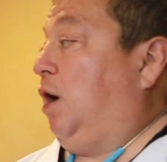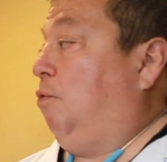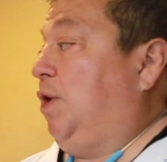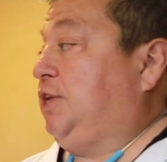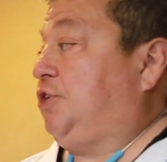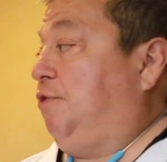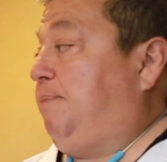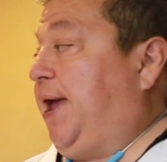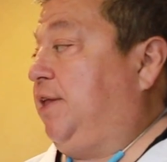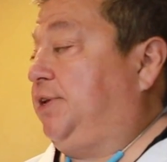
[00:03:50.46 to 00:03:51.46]
once you're
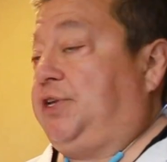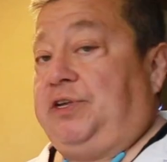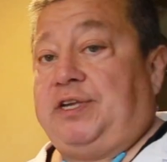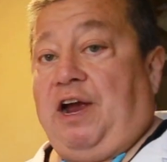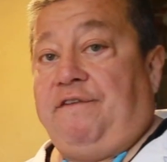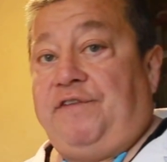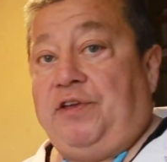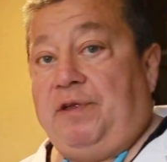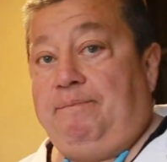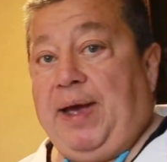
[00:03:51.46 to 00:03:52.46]
balanced you start
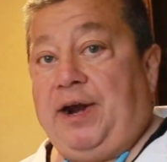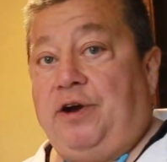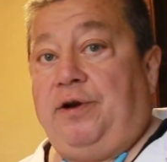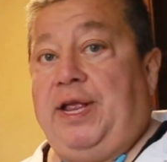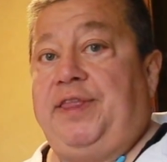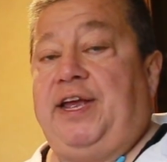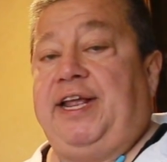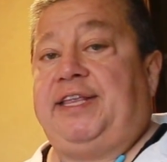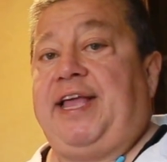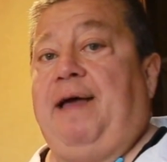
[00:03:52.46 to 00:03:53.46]
feeling better, and then
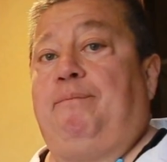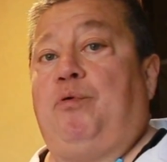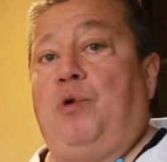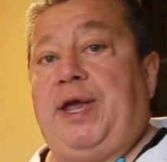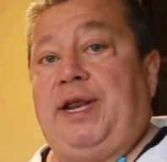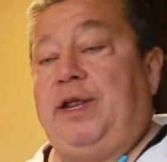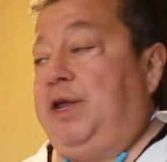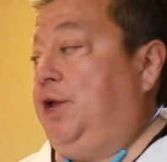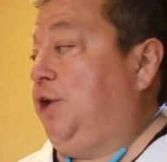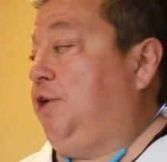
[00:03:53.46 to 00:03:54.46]
at that point
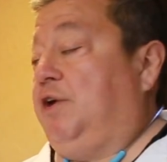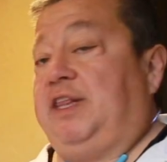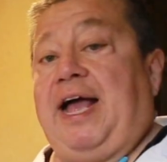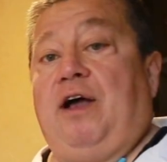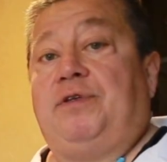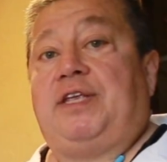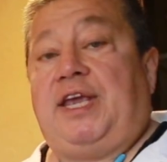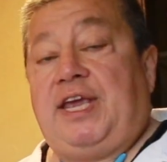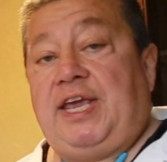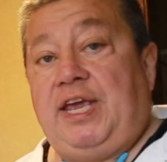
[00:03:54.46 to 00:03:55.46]
you're allowed to
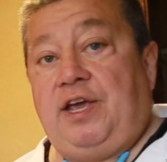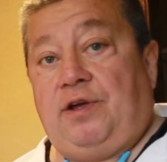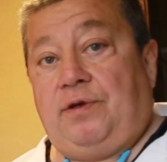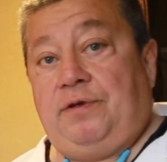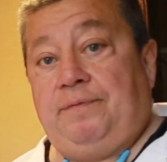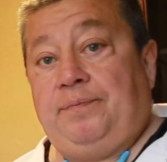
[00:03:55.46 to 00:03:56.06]
heal.